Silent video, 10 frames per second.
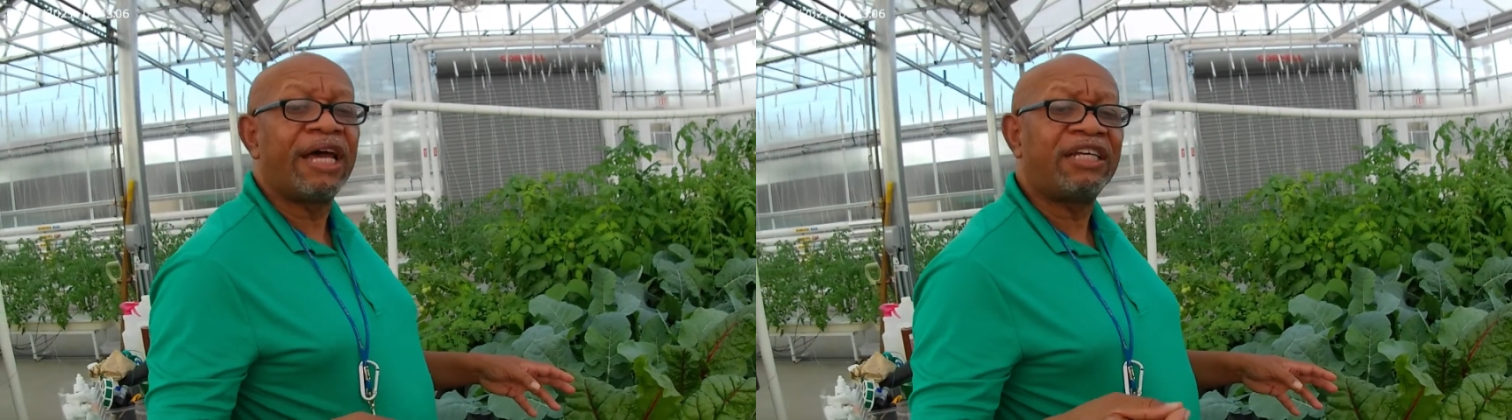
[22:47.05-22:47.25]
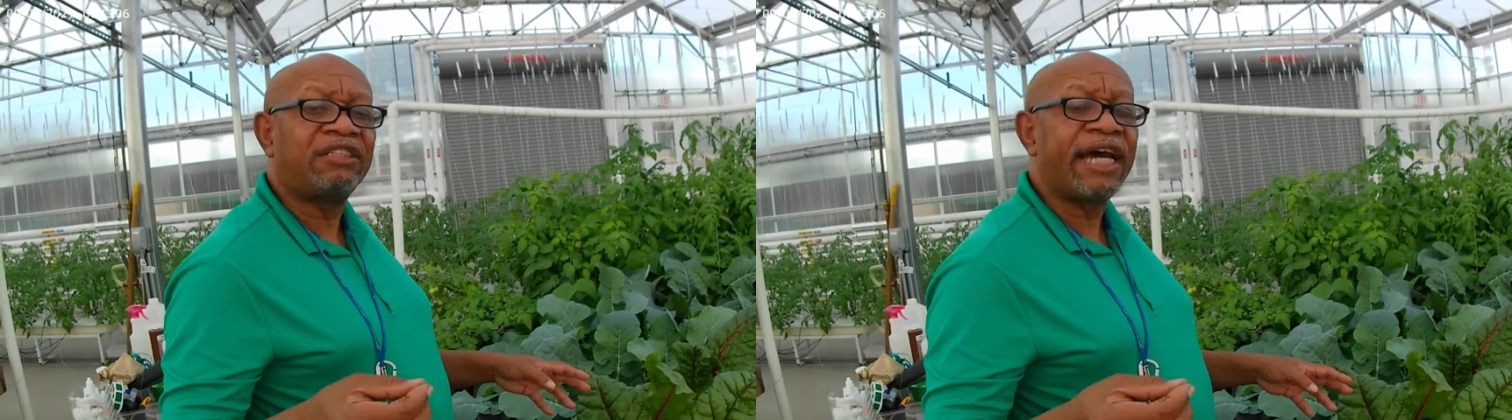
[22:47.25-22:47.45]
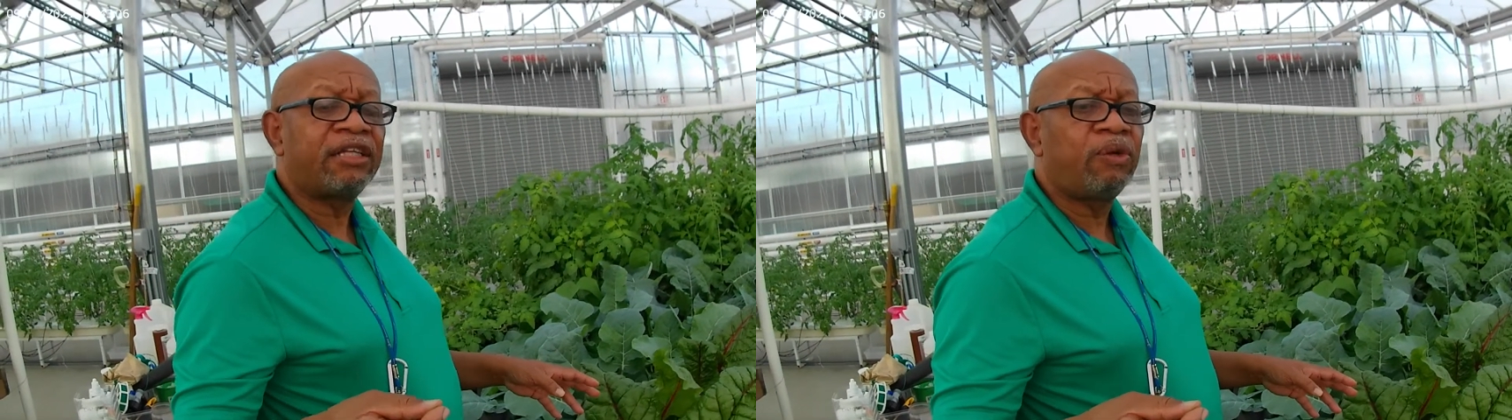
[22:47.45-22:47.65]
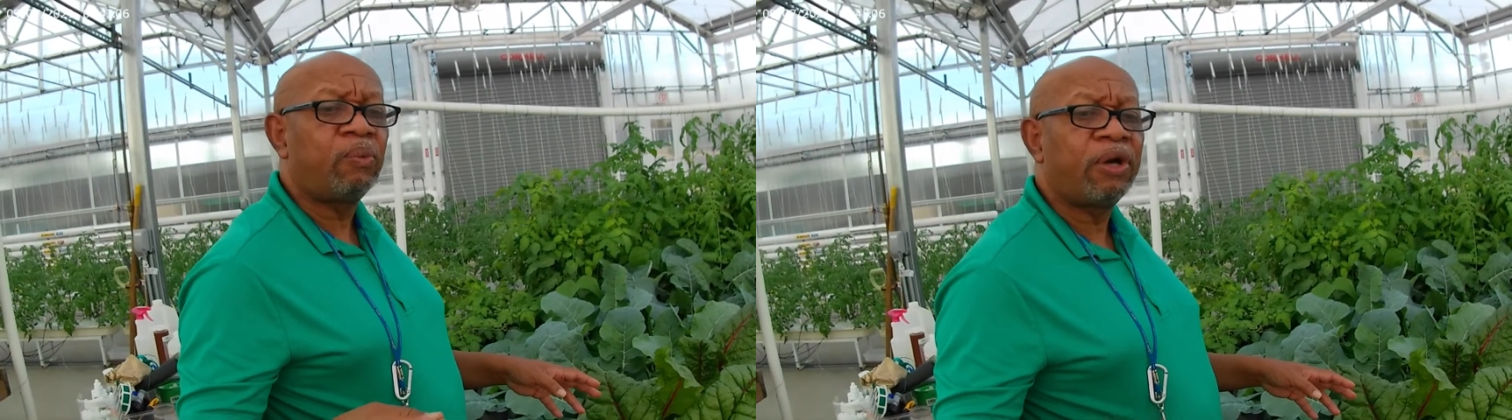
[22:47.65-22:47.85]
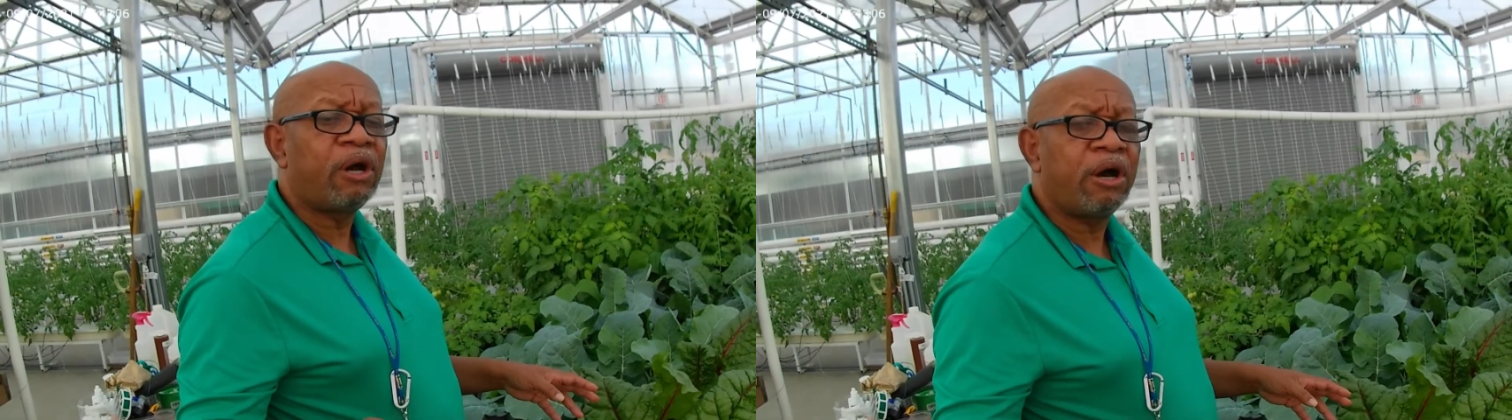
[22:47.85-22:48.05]
exactly
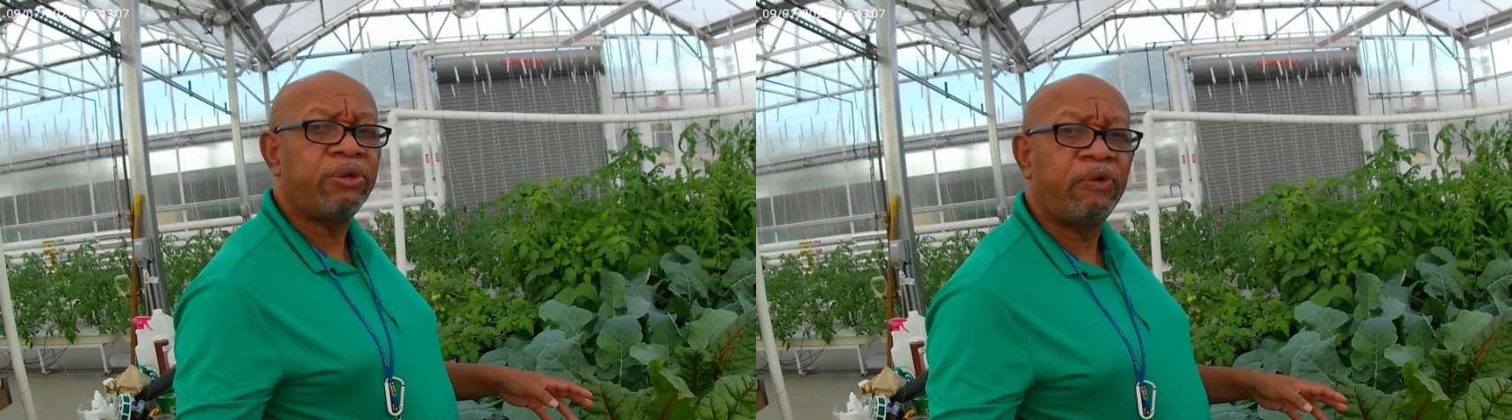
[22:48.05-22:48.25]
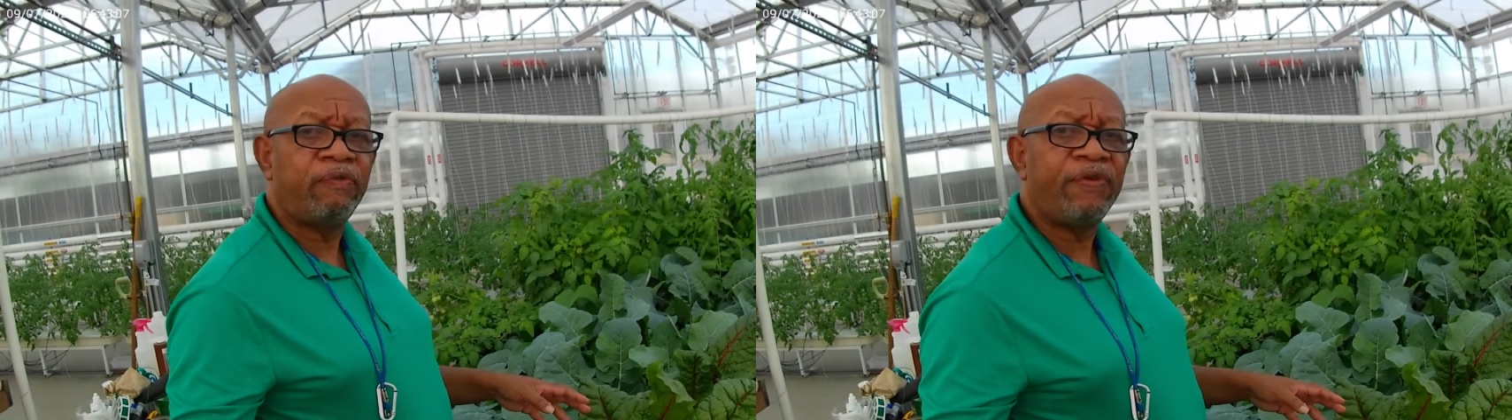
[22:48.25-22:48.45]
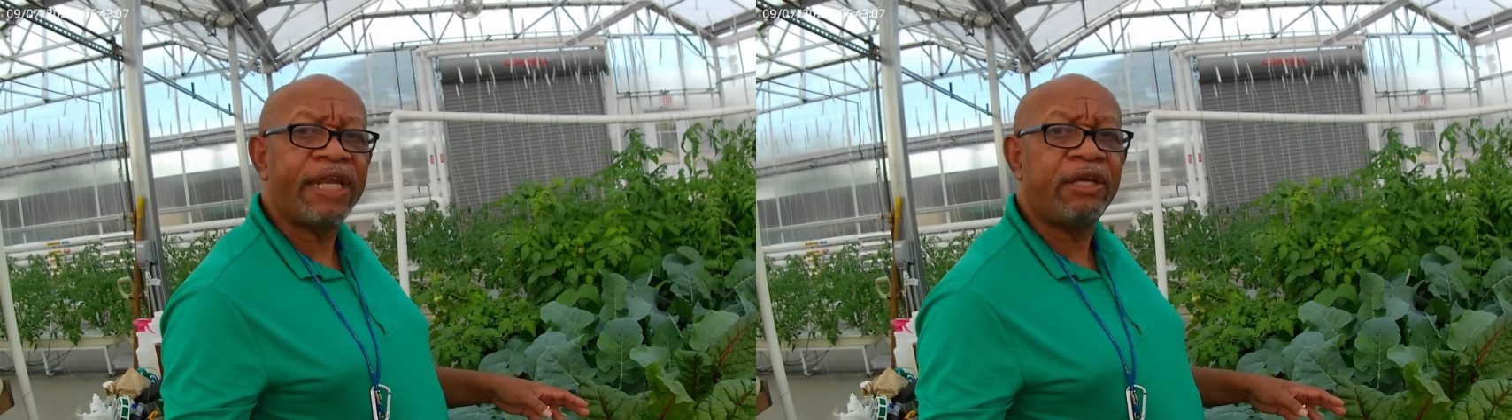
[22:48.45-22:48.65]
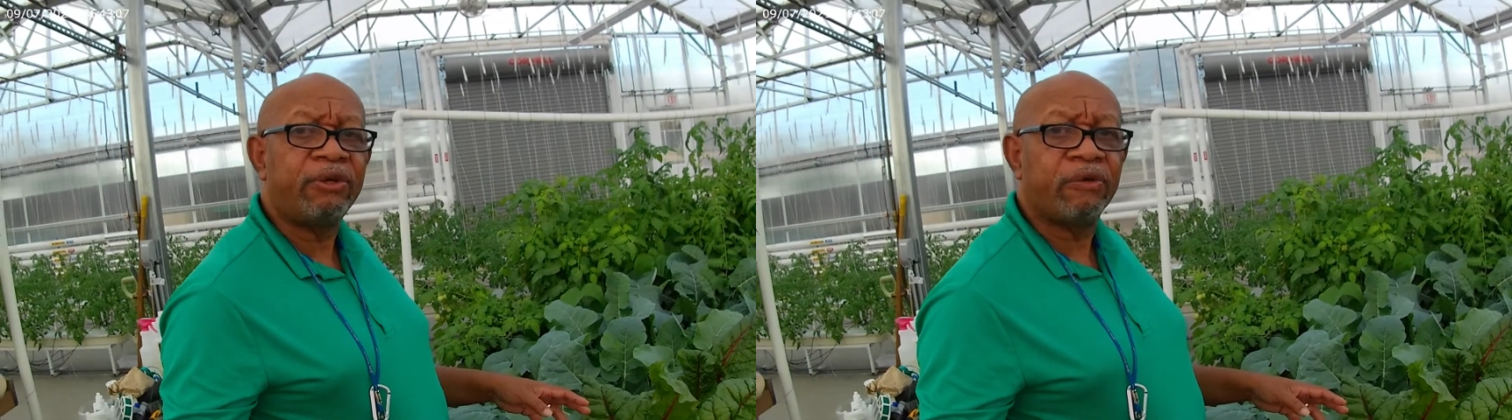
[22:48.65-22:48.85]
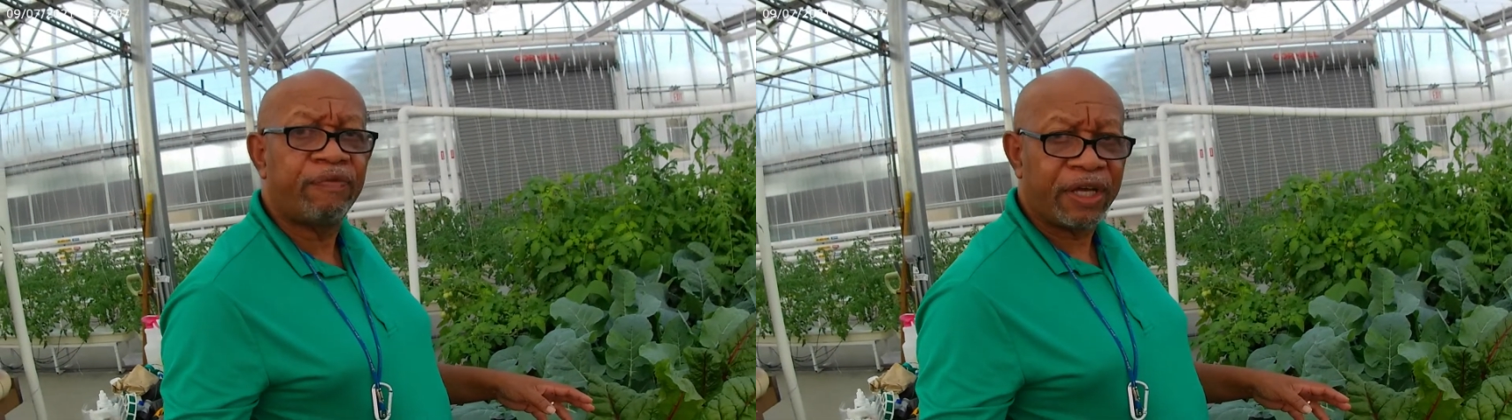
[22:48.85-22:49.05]
what are you feeding
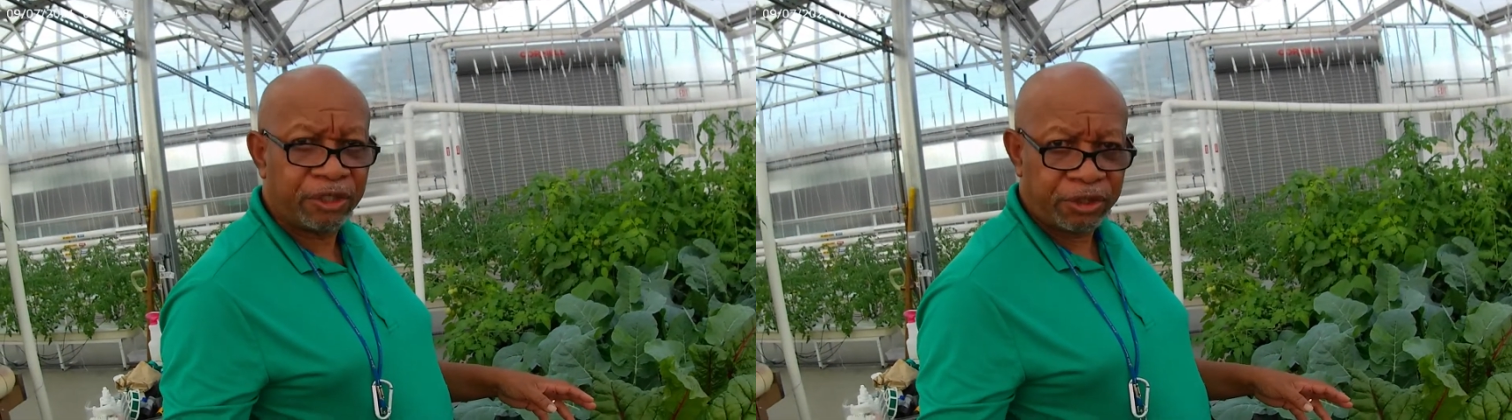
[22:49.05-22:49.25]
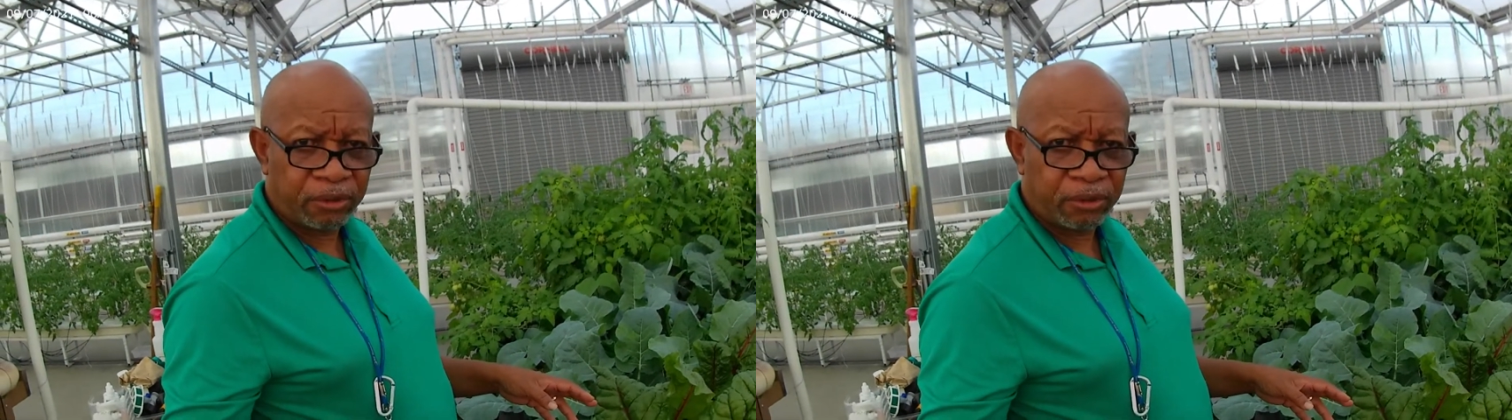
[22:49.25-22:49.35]
your fish?